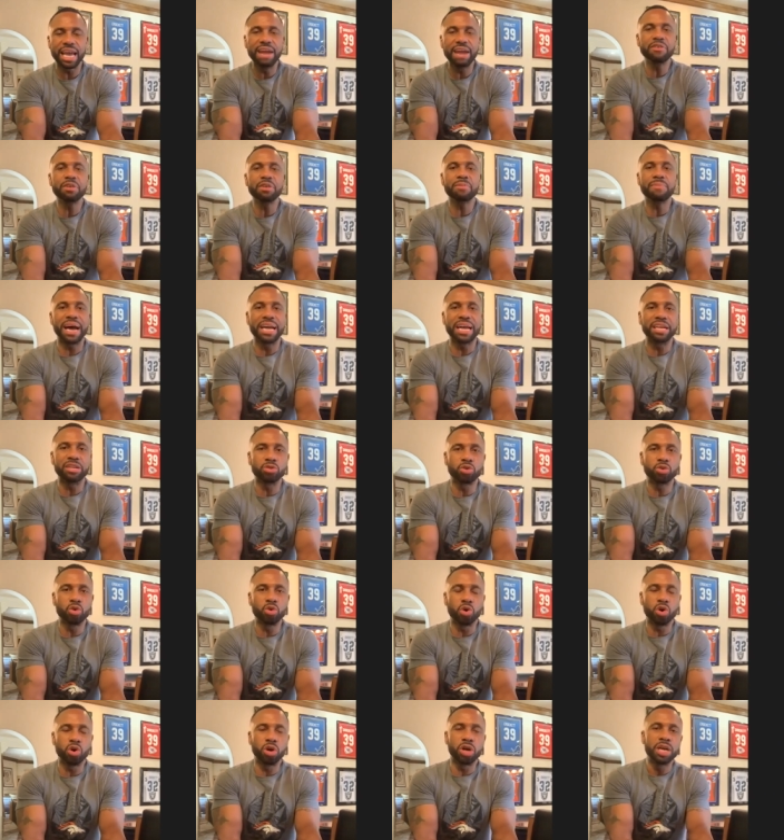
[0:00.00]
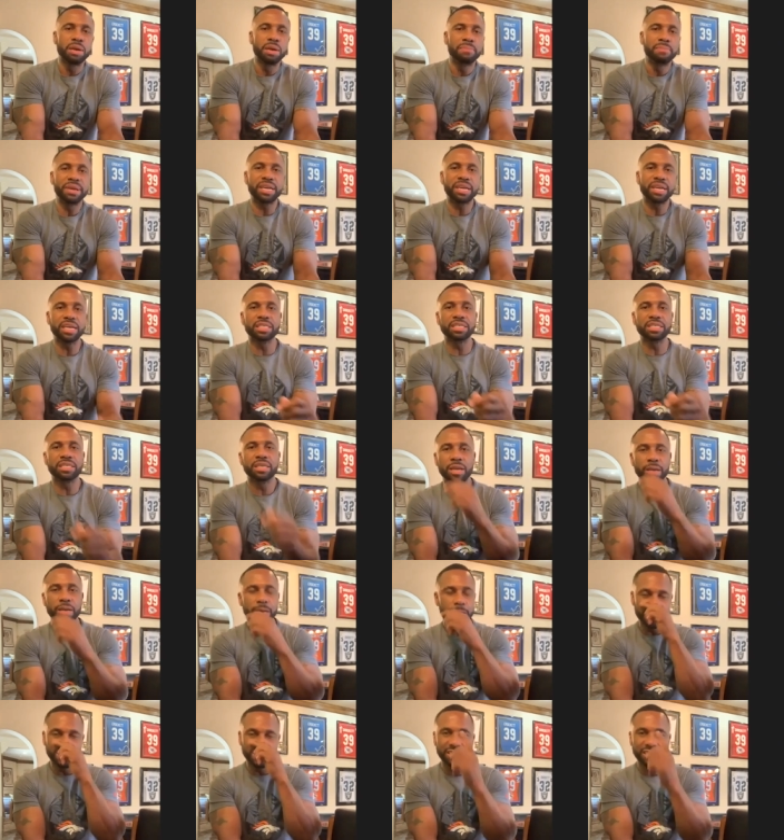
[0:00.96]
everybody's going because
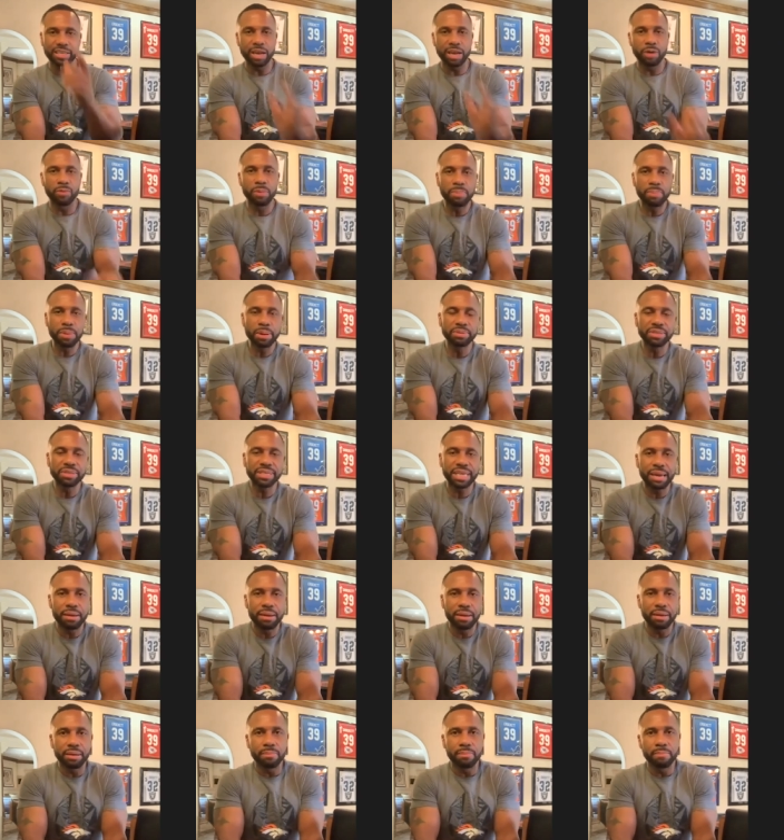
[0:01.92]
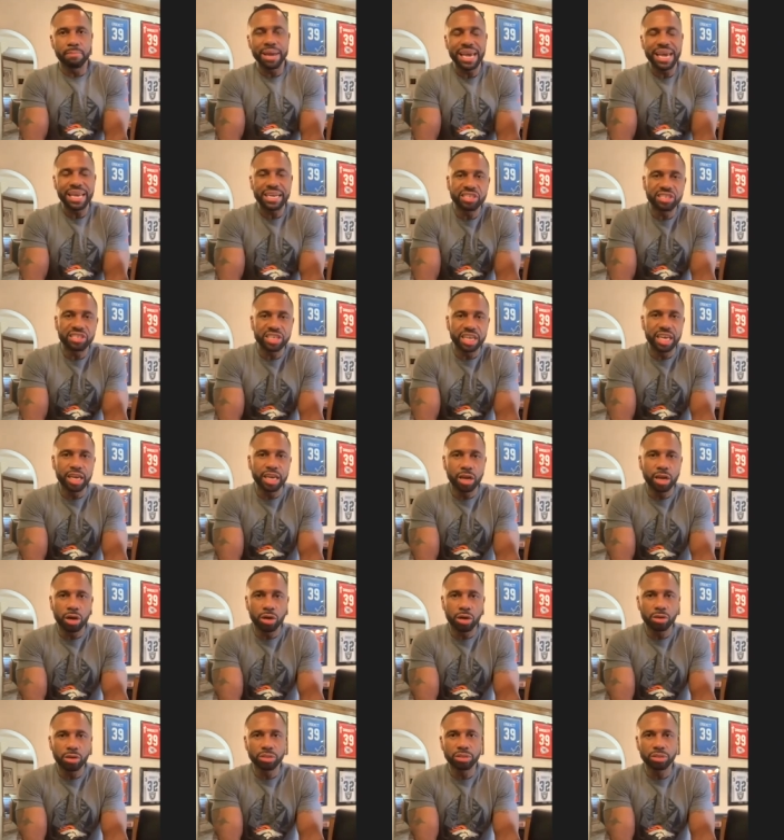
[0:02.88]
here's the thing: when people say manage
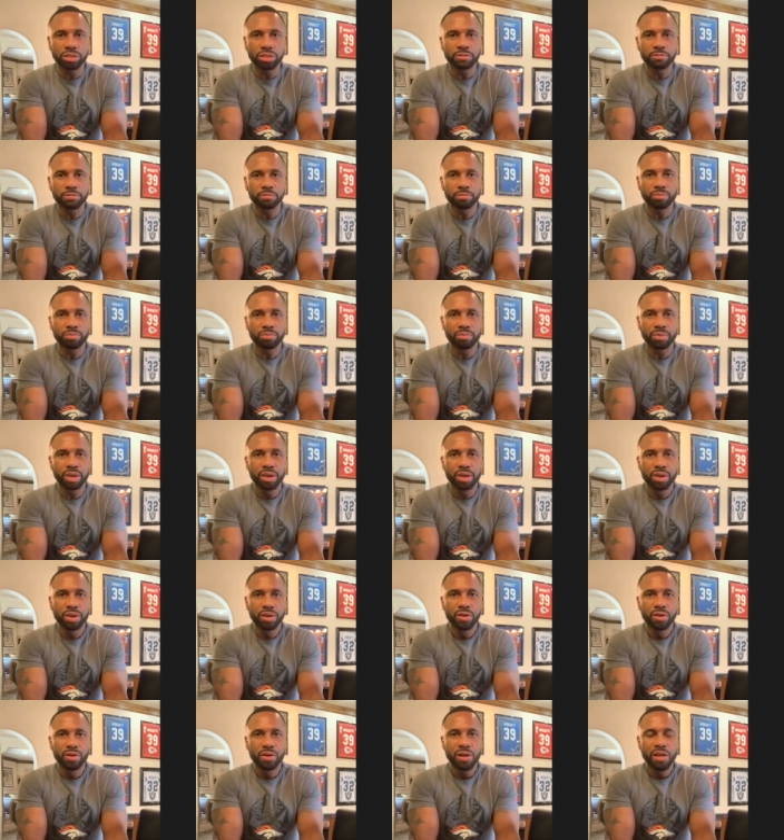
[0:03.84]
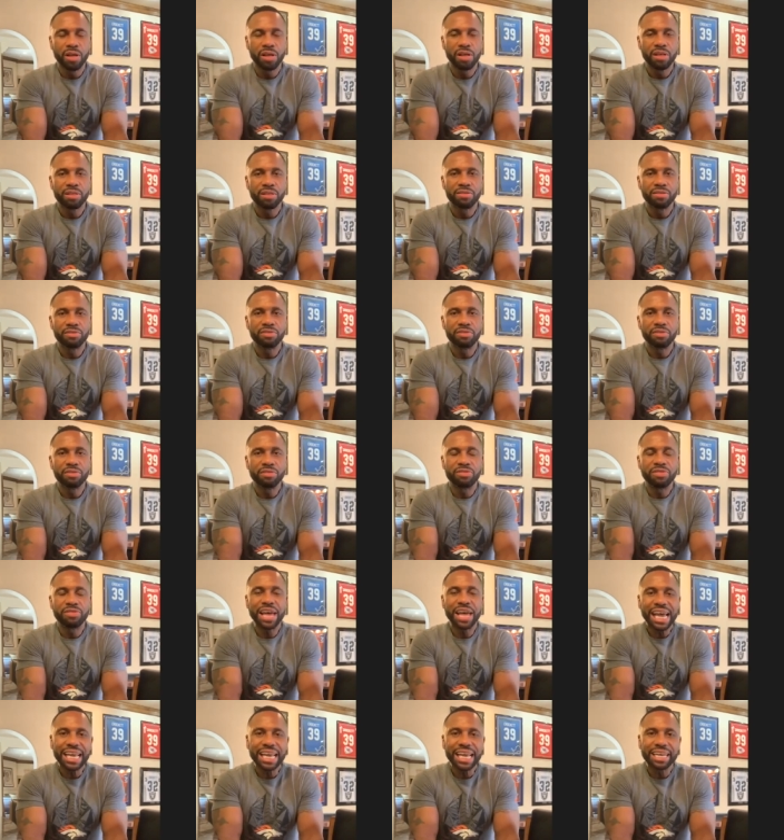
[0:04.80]
egos,
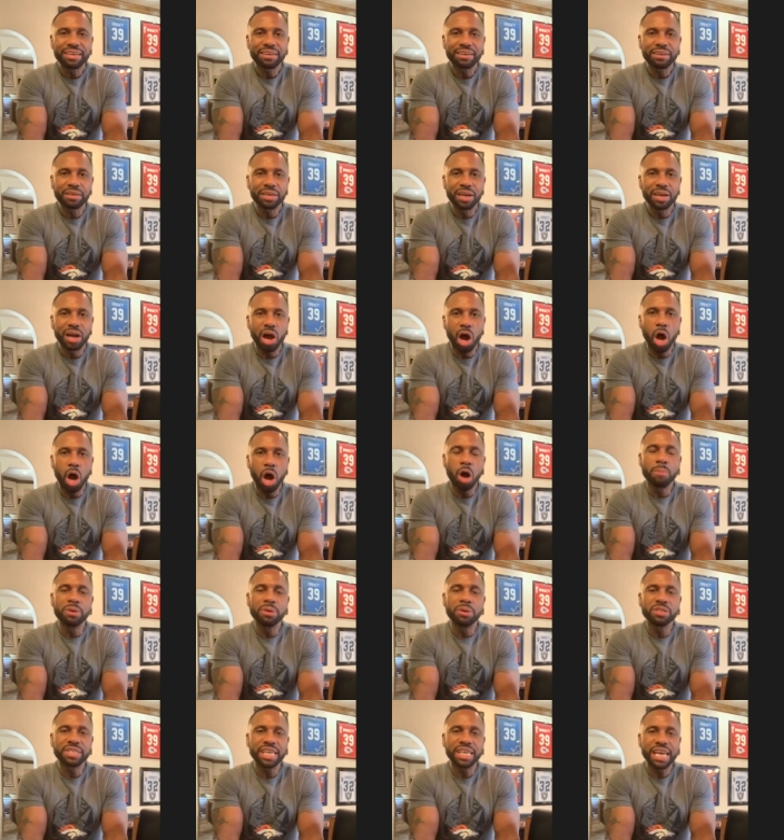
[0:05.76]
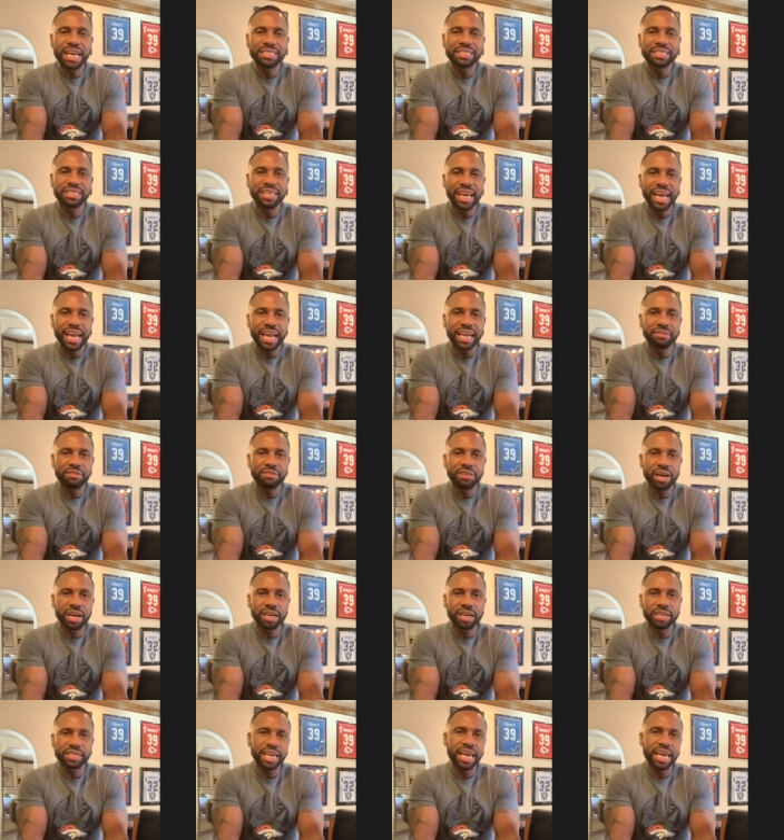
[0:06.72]
that almost has a negative
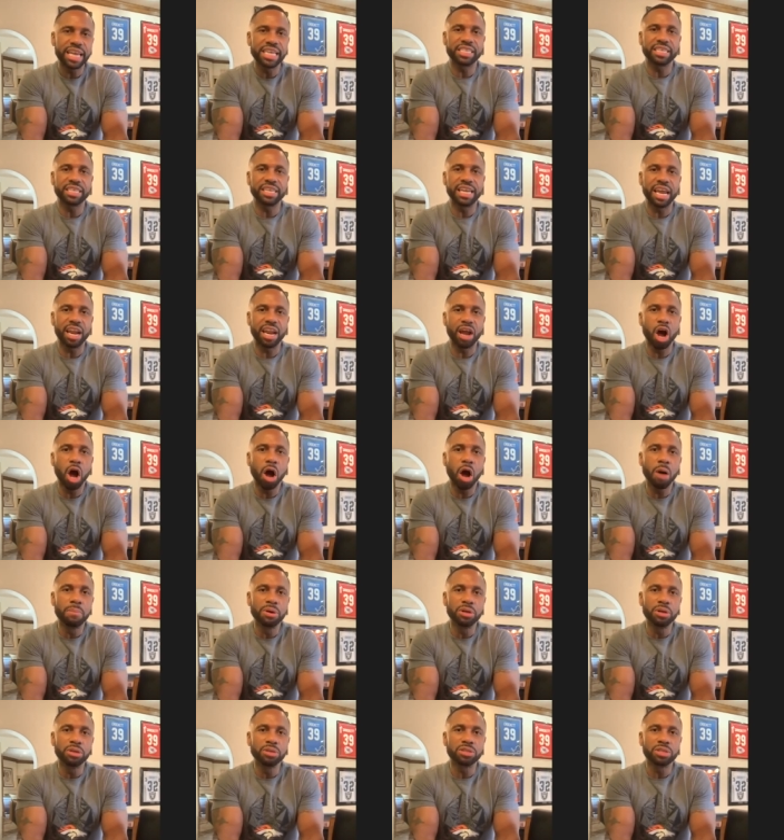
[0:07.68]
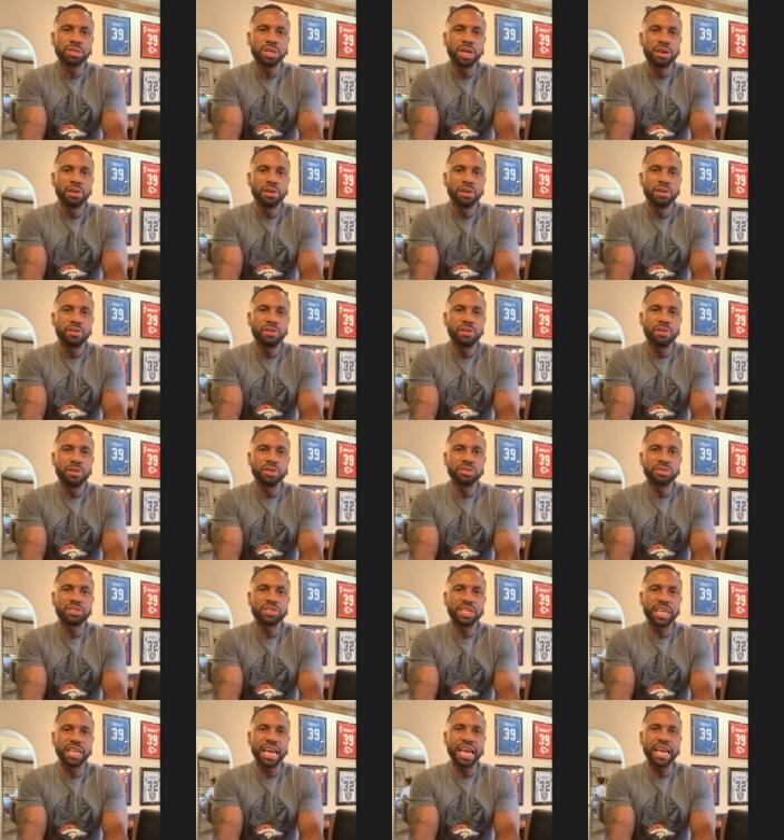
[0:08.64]
connotation. That almost
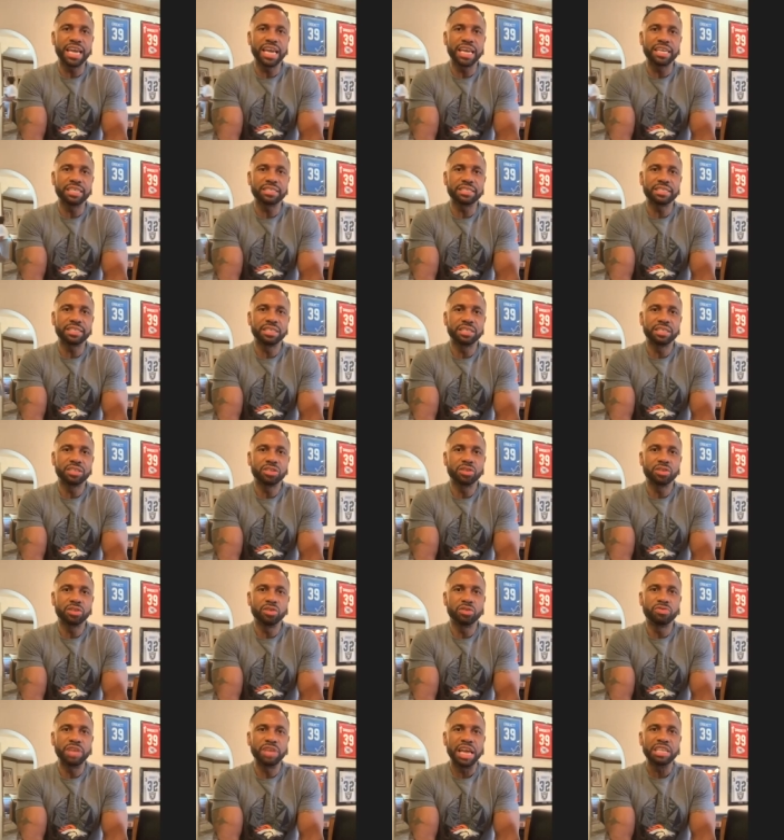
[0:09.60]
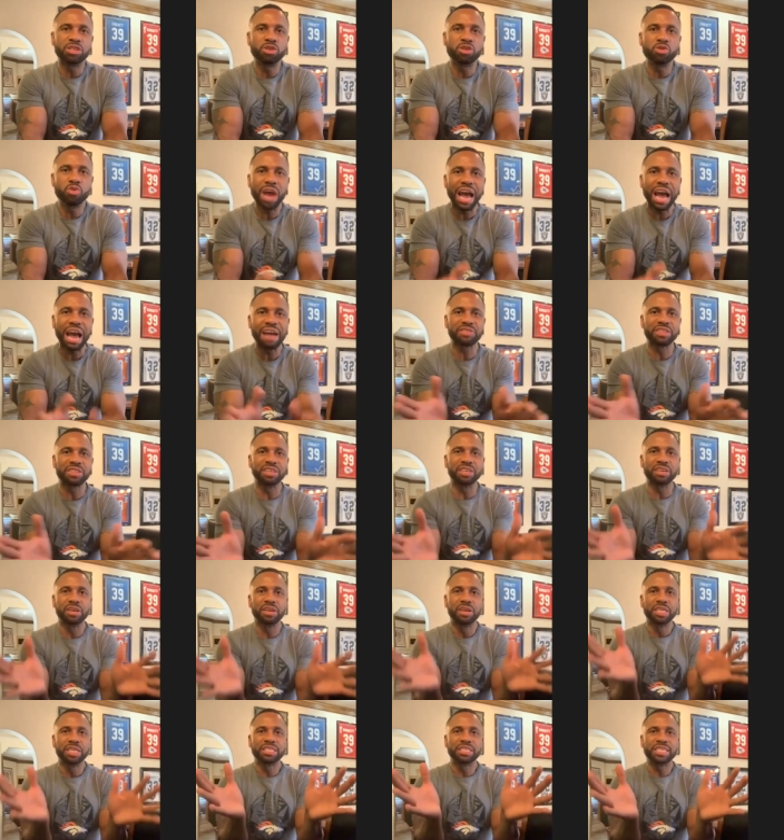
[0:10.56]
says that you have to
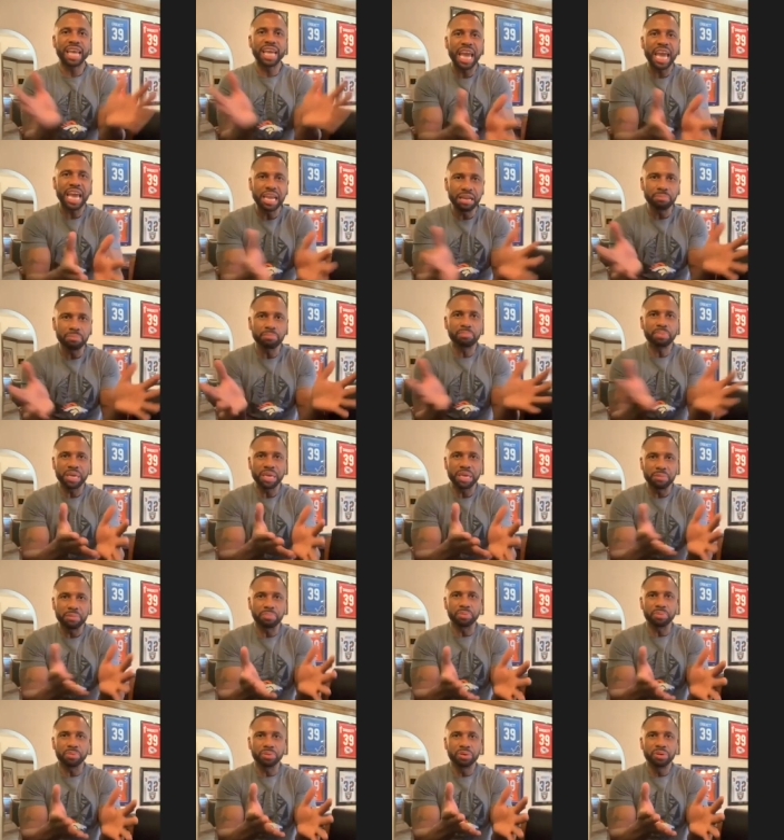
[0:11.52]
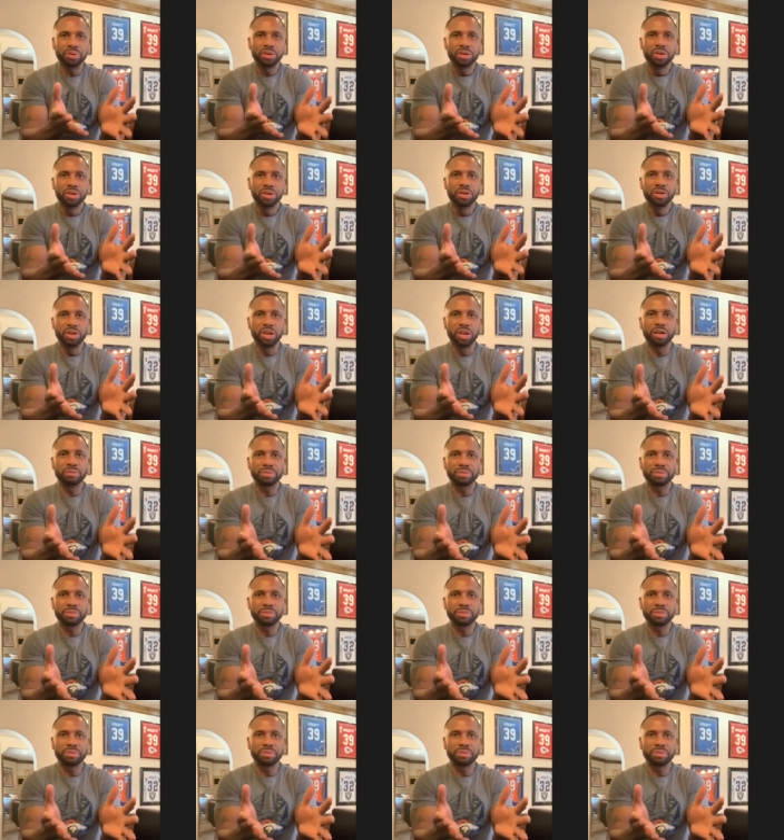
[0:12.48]
tame people. You know